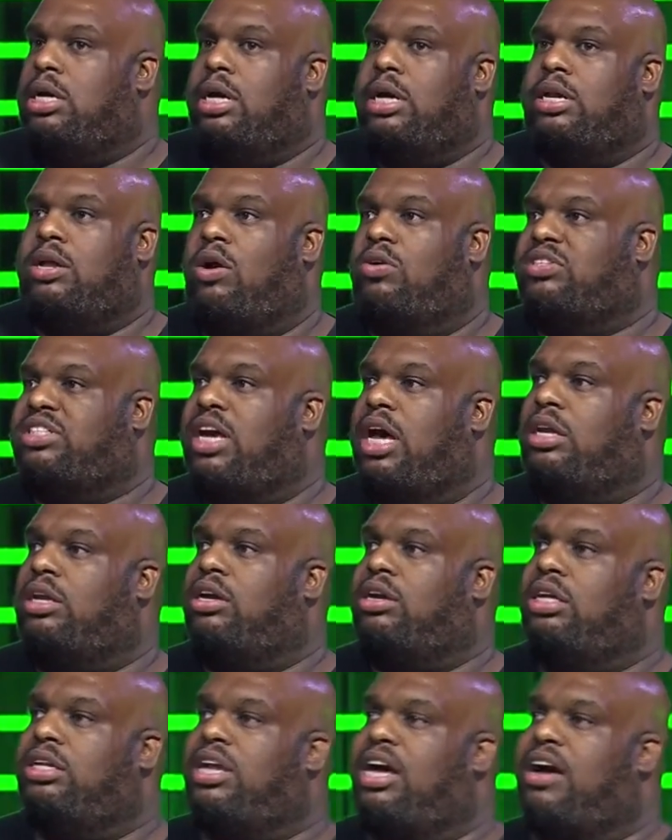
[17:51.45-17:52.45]
It don't tell her
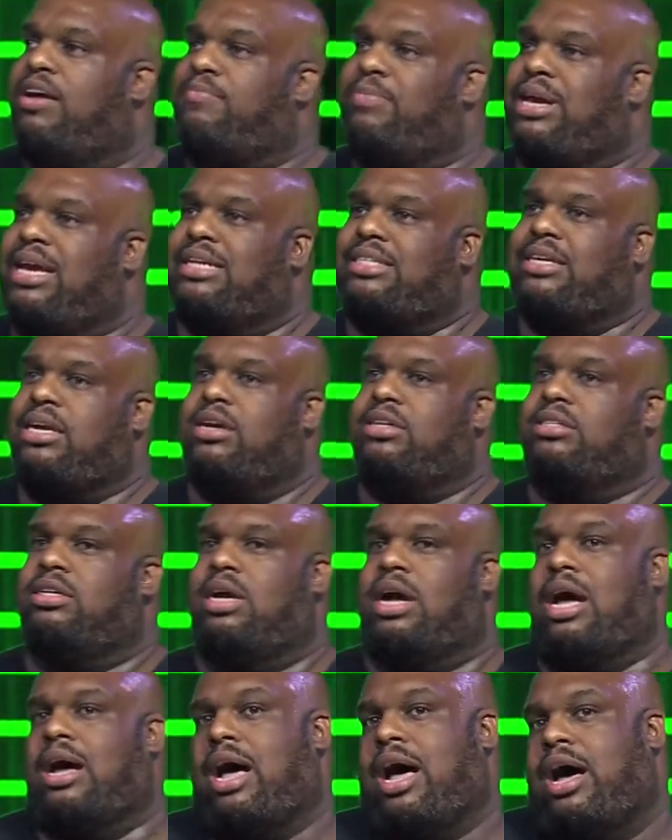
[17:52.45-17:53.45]
to love me, it tells her
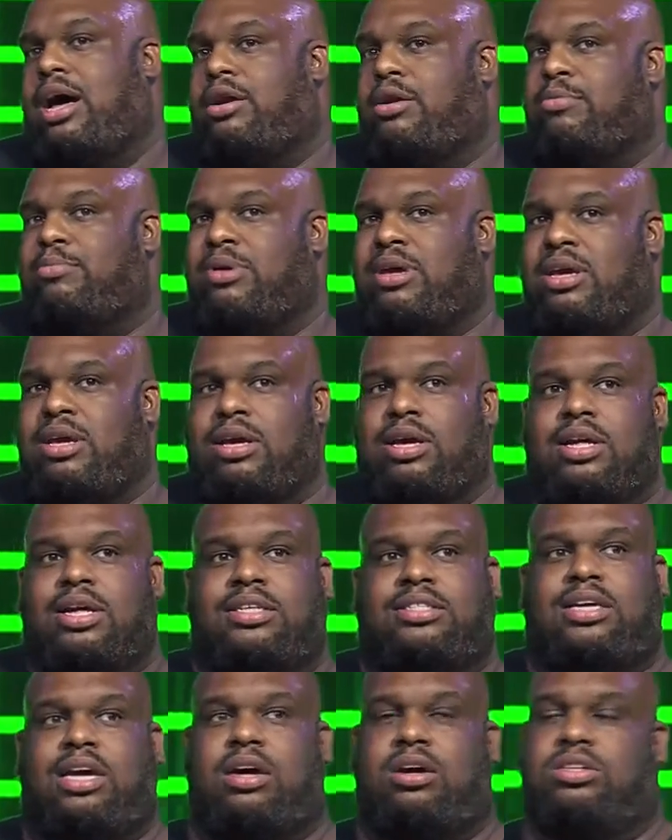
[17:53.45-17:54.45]
to honor me,
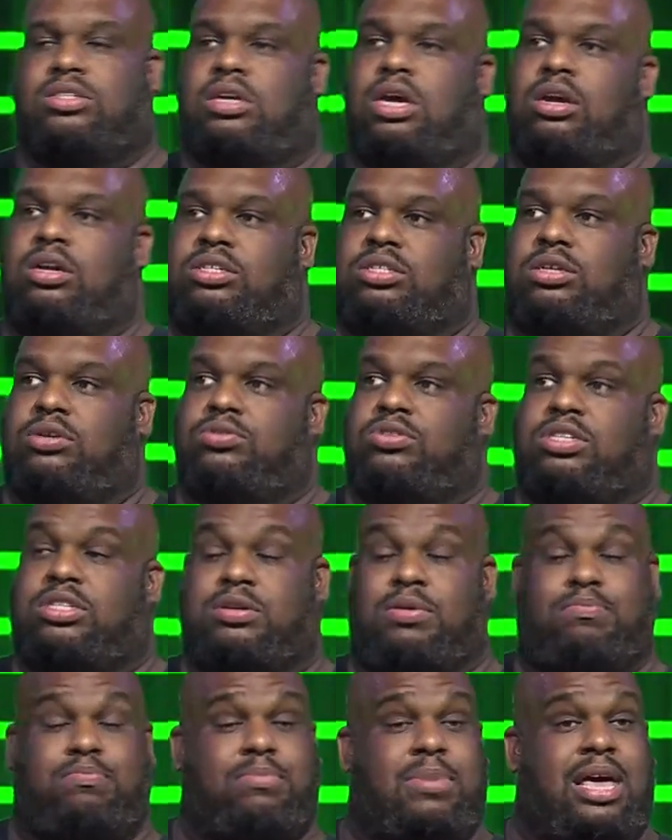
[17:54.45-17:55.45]
tells her to
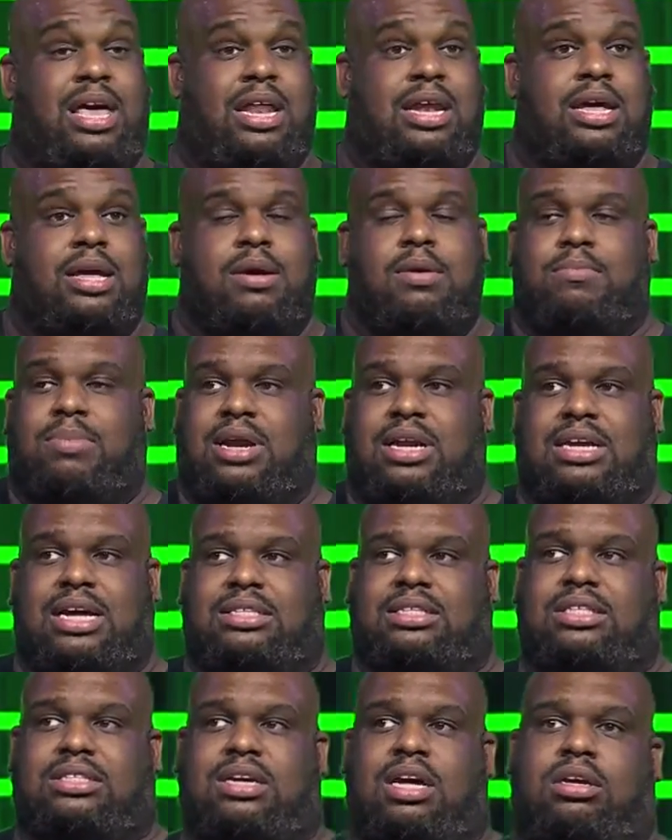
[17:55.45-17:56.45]
submit, but it
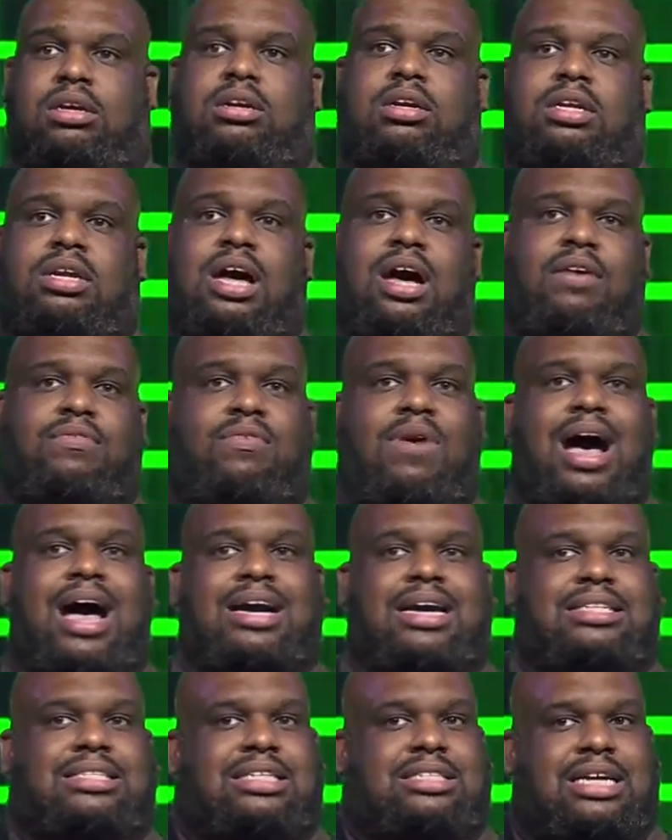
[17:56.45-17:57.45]
doesn't tell her to love. Why?
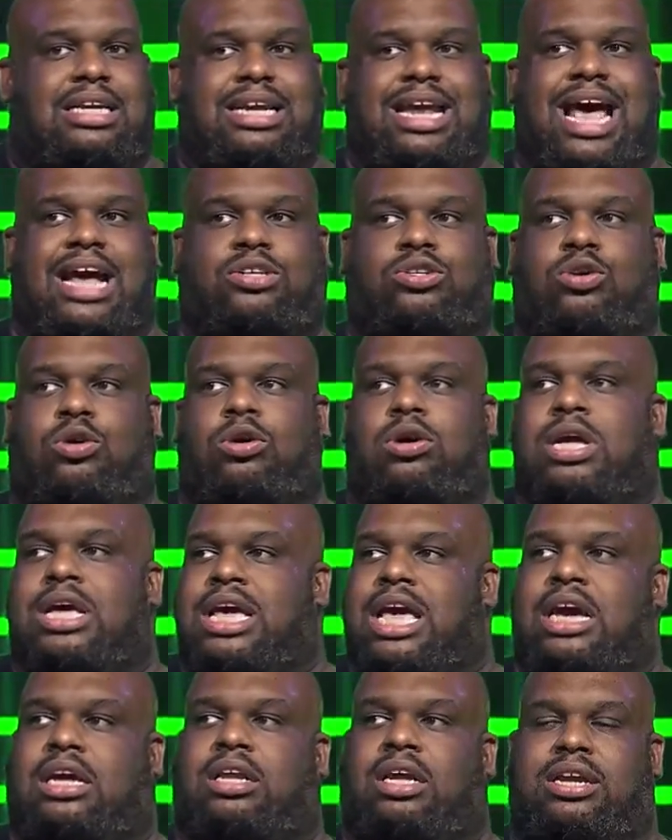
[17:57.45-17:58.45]
Because it's a natural
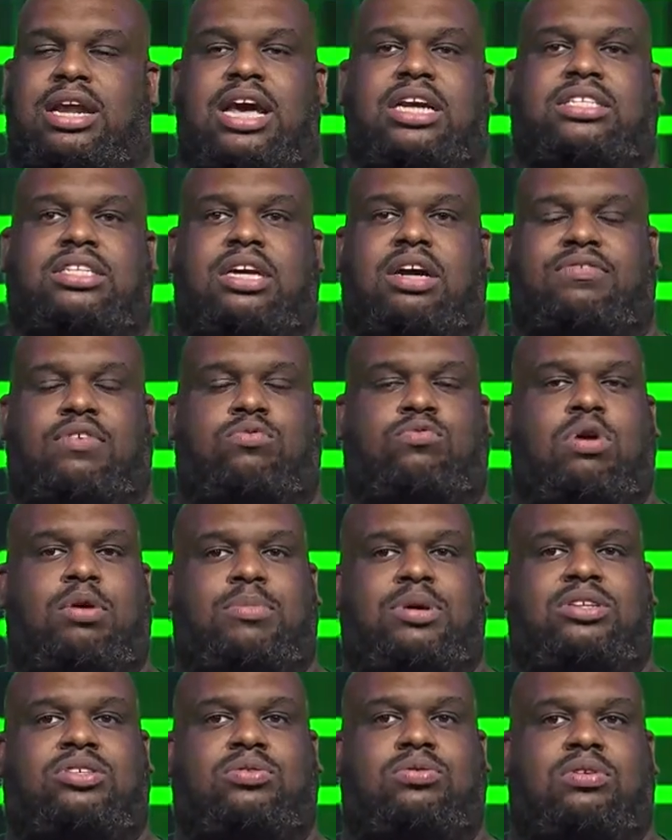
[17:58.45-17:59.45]
inclination of a
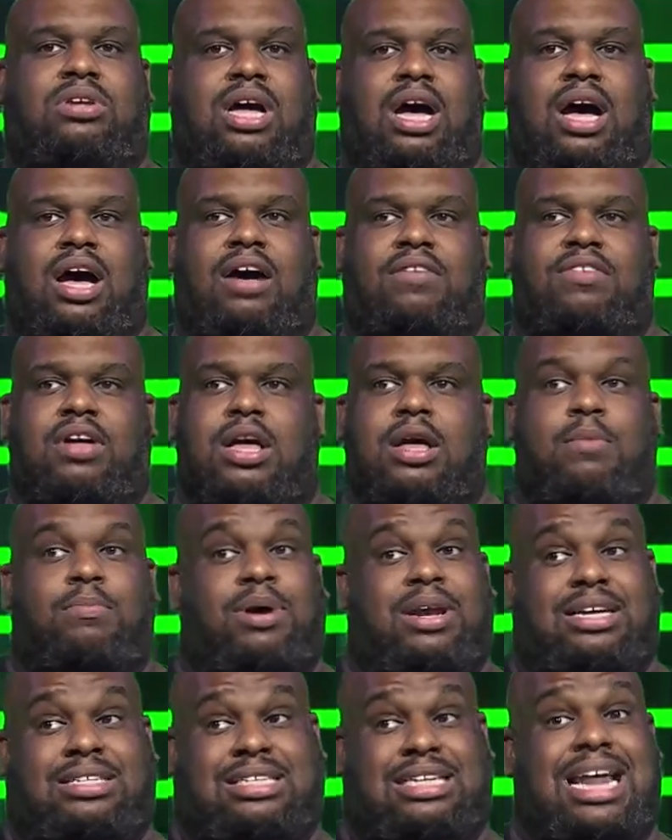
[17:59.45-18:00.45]
woman to love,
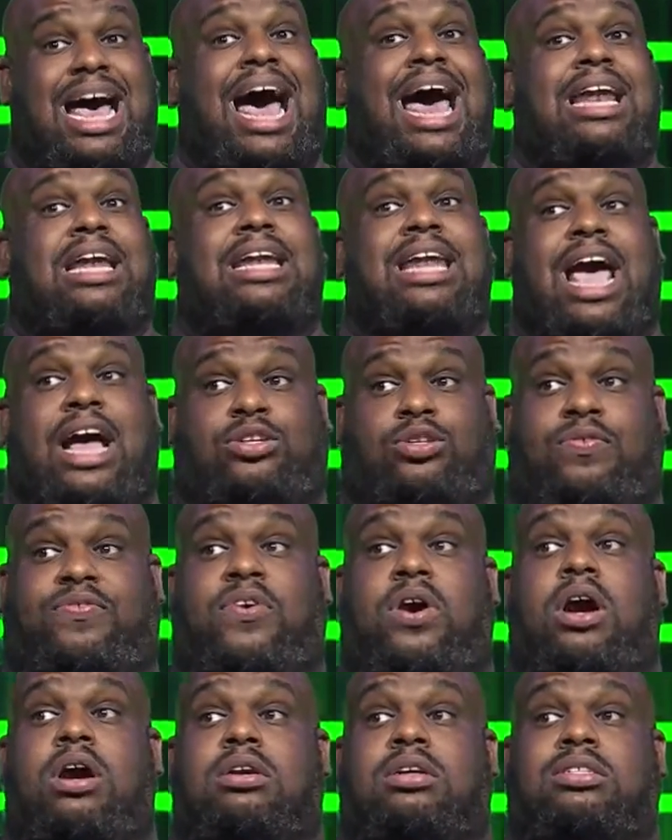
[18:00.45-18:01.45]
but it's not natural
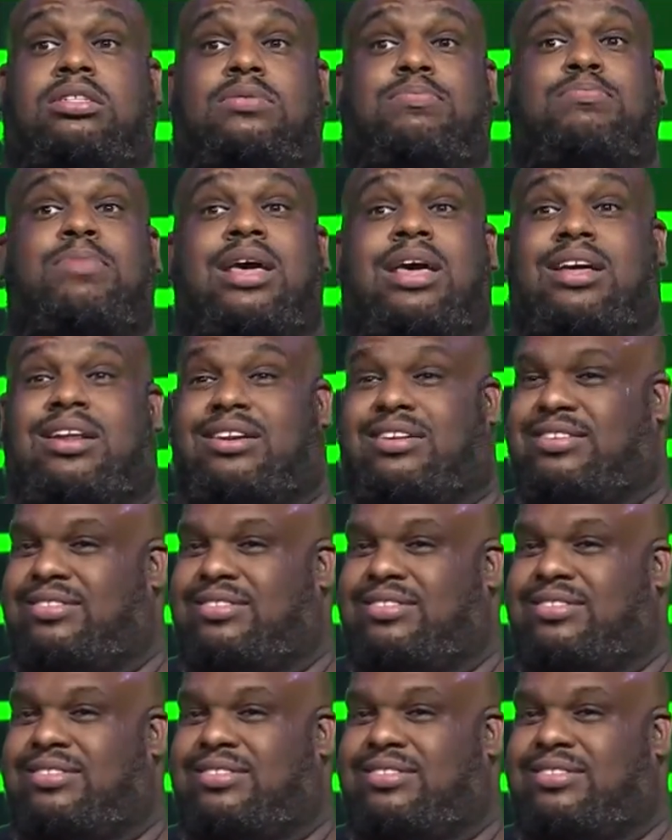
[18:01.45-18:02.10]
for her to submit.